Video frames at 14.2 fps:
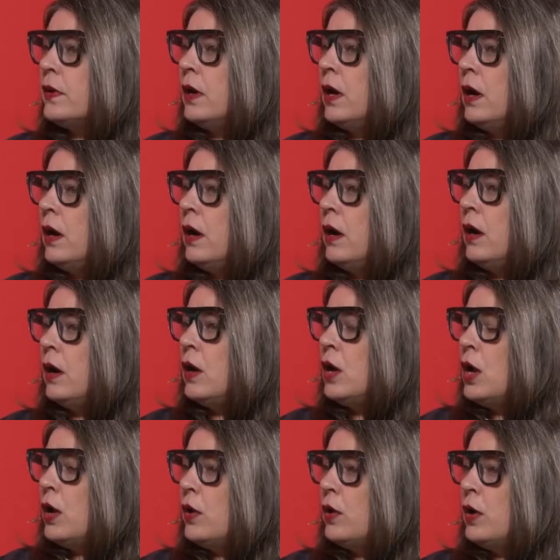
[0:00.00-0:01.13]

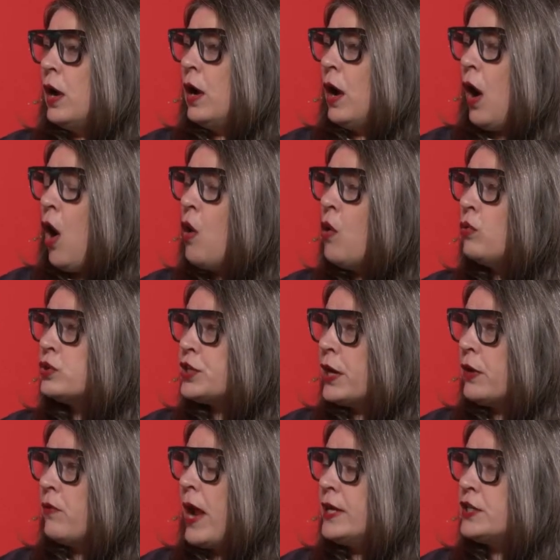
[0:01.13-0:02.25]
a whole
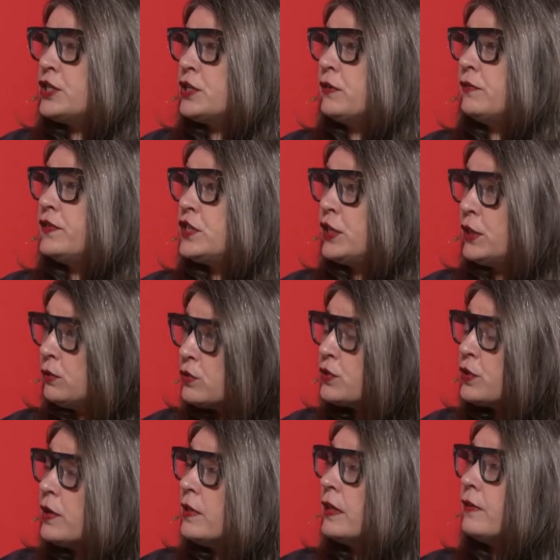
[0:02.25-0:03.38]
generation of
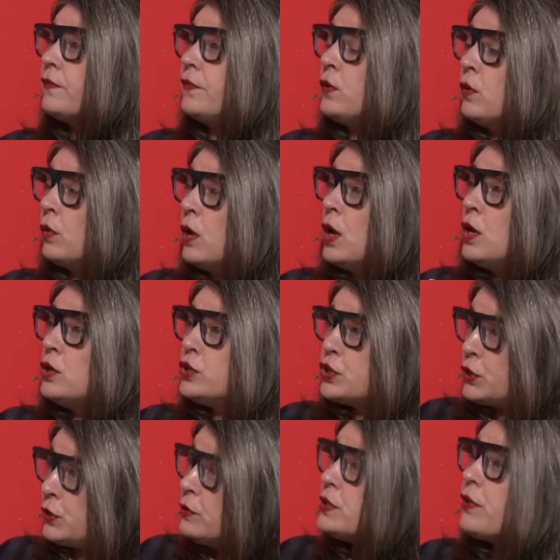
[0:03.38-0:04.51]
children that for
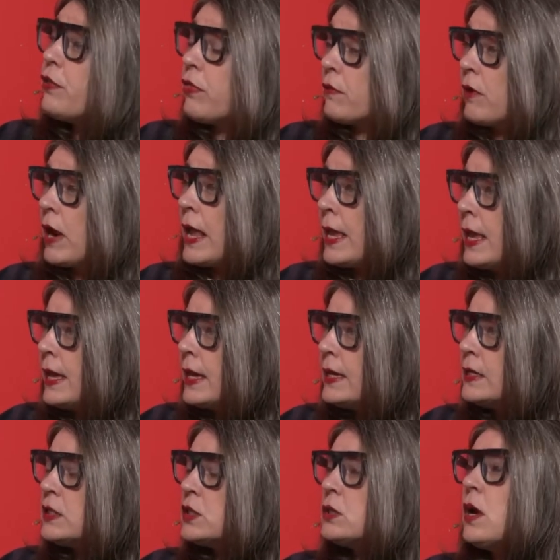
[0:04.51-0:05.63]
2 to 3
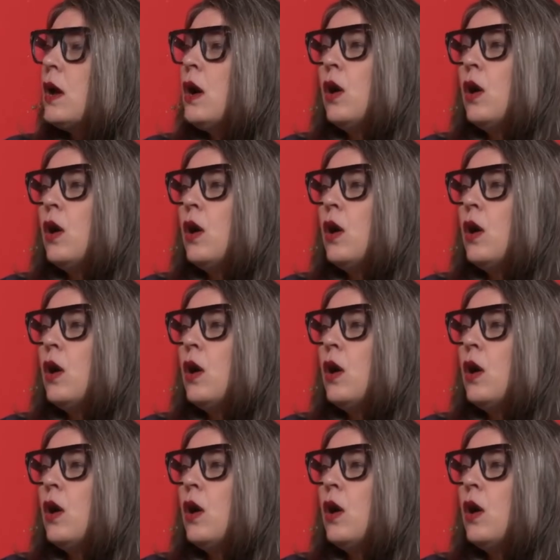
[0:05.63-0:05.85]
years